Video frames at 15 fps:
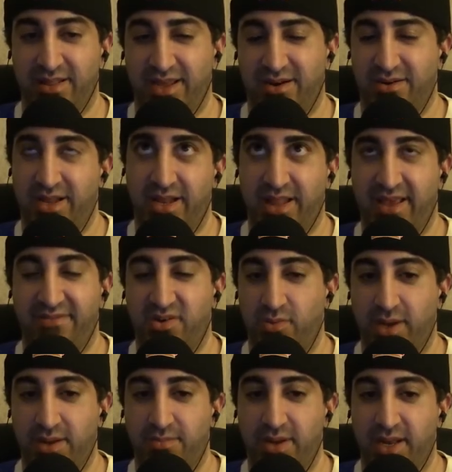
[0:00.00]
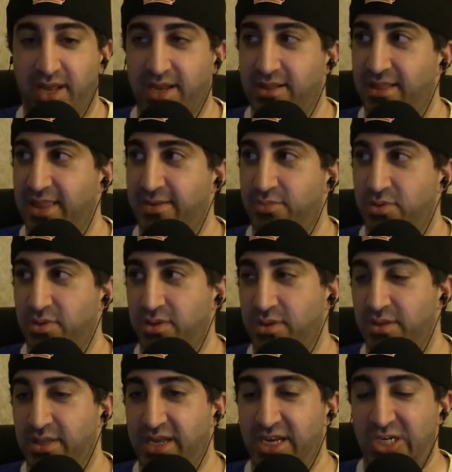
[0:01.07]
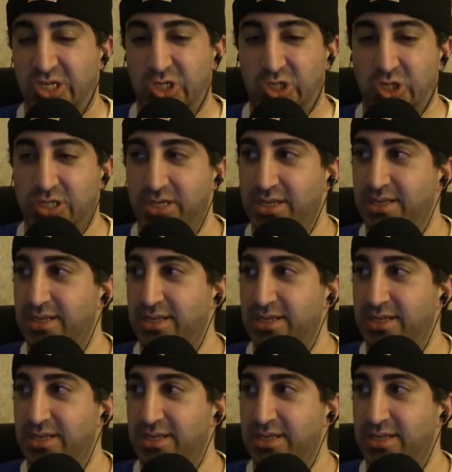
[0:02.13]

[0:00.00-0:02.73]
like or not left wing but like liberal ish